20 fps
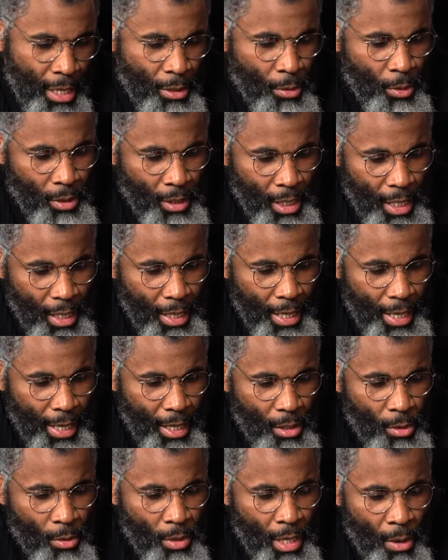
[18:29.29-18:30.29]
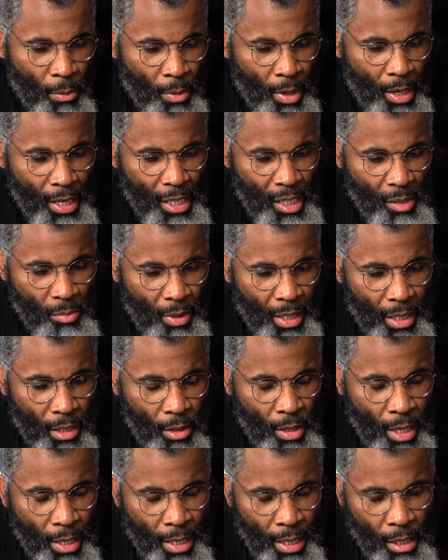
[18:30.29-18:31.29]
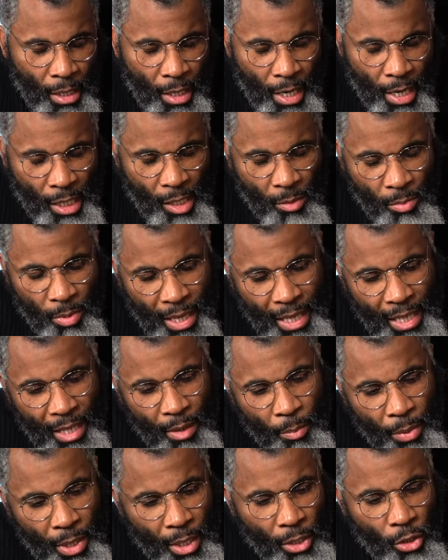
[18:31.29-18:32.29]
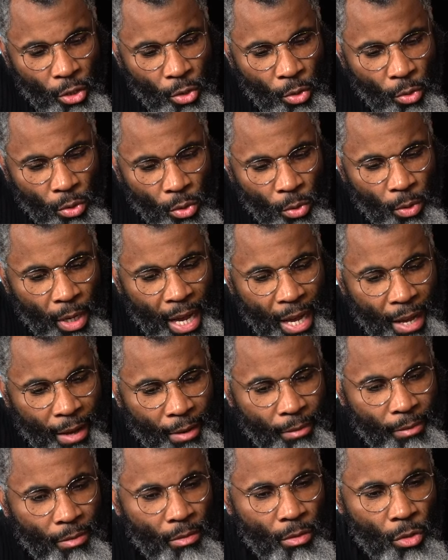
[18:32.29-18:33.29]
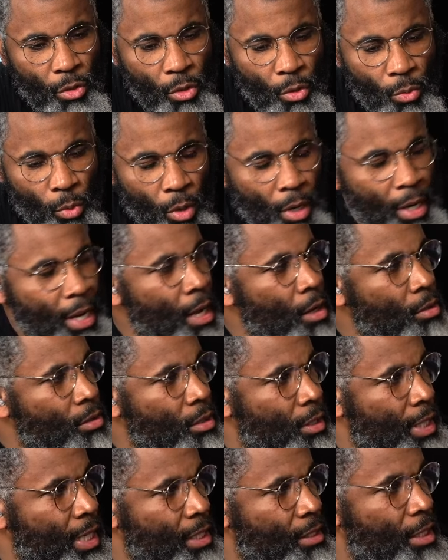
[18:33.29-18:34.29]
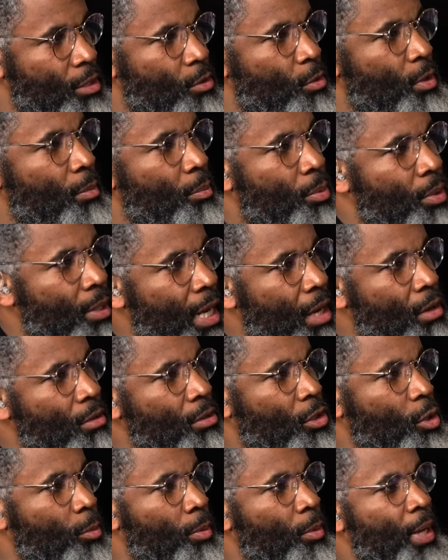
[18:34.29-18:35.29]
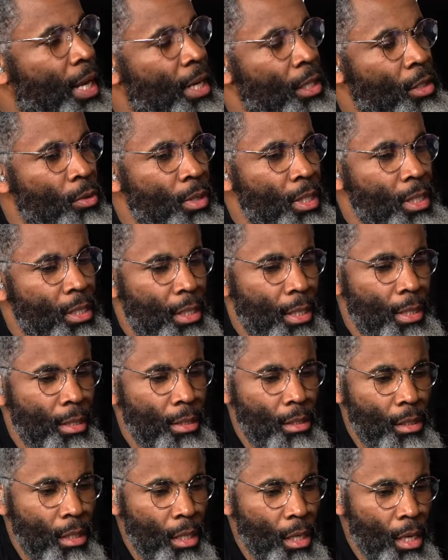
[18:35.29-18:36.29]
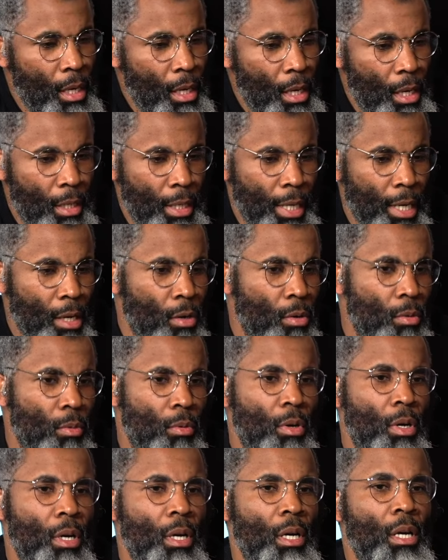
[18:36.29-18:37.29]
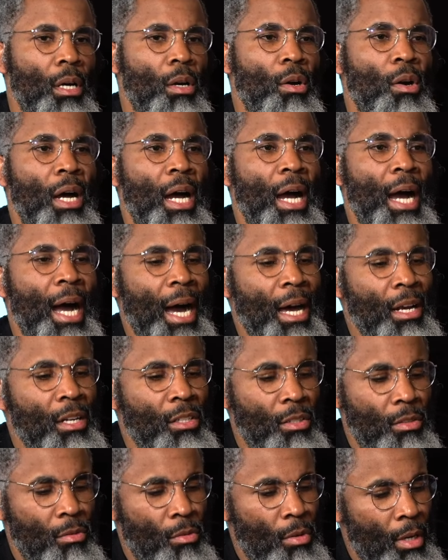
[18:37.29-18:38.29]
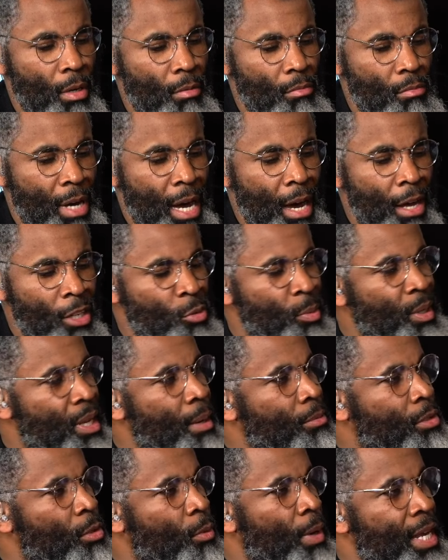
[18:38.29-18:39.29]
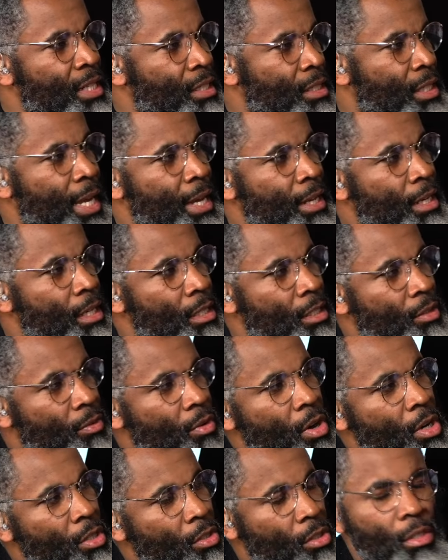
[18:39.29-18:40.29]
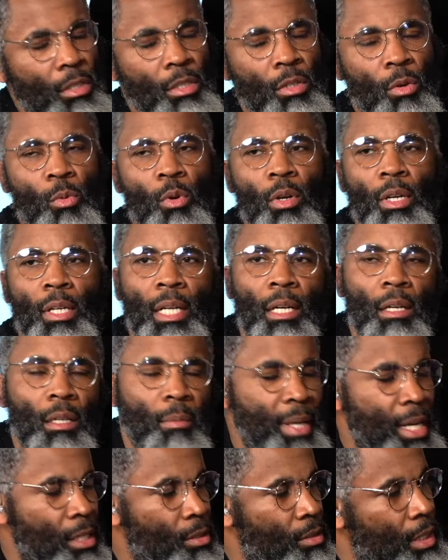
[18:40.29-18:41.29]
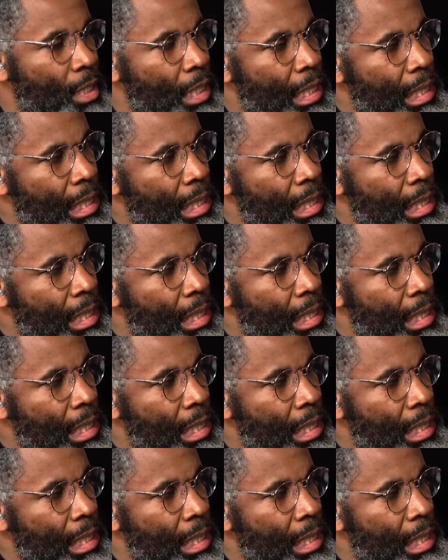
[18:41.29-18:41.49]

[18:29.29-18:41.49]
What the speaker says: you said that, you're not that good at explaining it, but you do have workouts and things that you can put out and show people how to do these things. Now, how did you become so educated as far as working out? Let me ask you that.